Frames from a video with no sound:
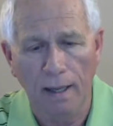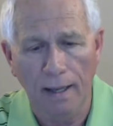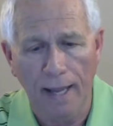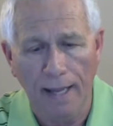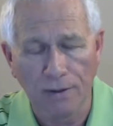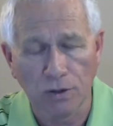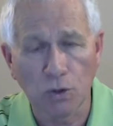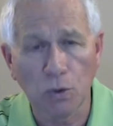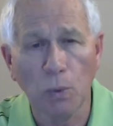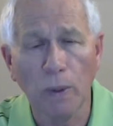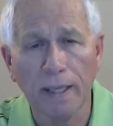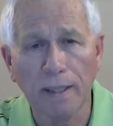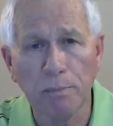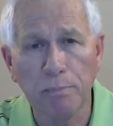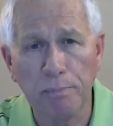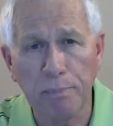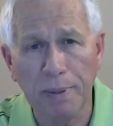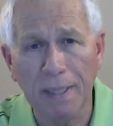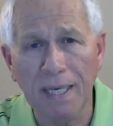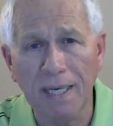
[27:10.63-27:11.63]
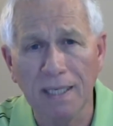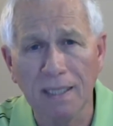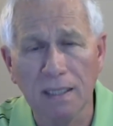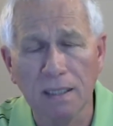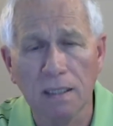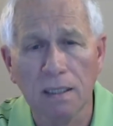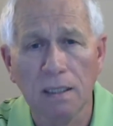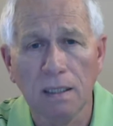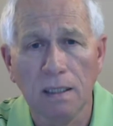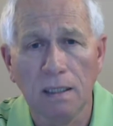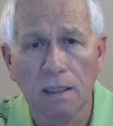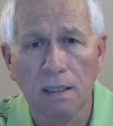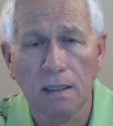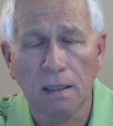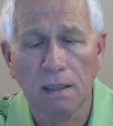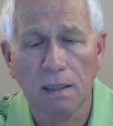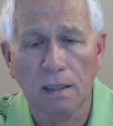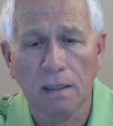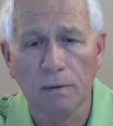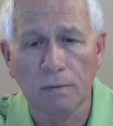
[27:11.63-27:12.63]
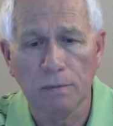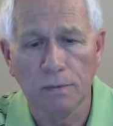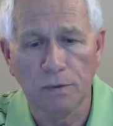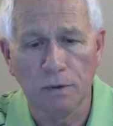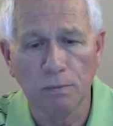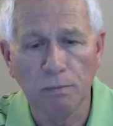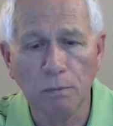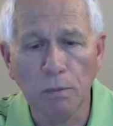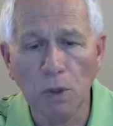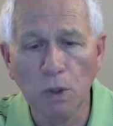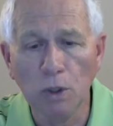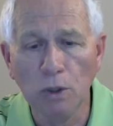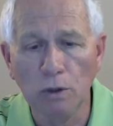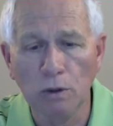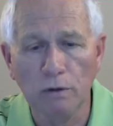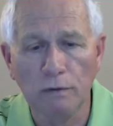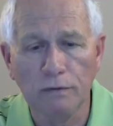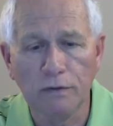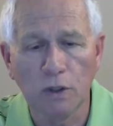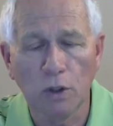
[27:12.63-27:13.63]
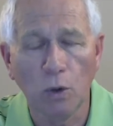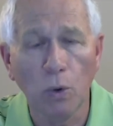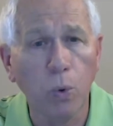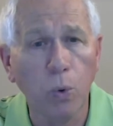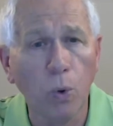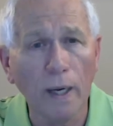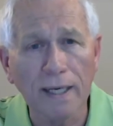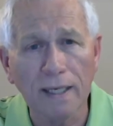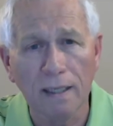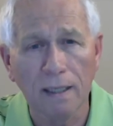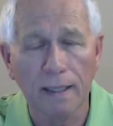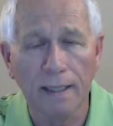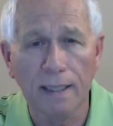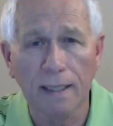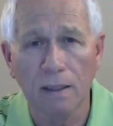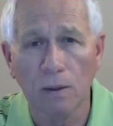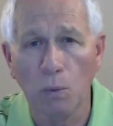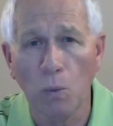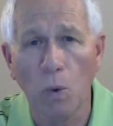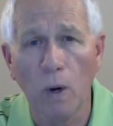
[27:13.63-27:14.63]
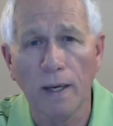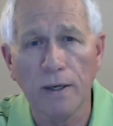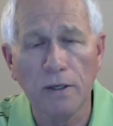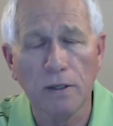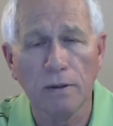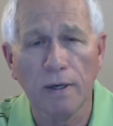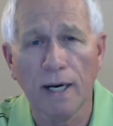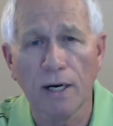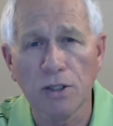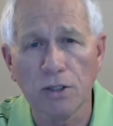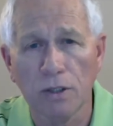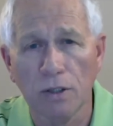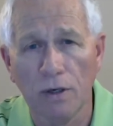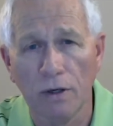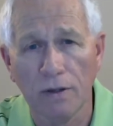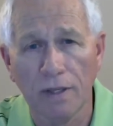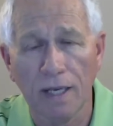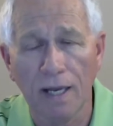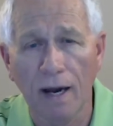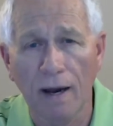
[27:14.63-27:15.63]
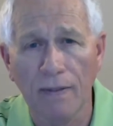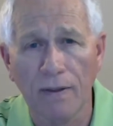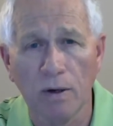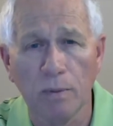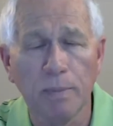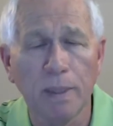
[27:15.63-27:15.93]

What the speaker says: swing pink moves quickly in one direction or the other,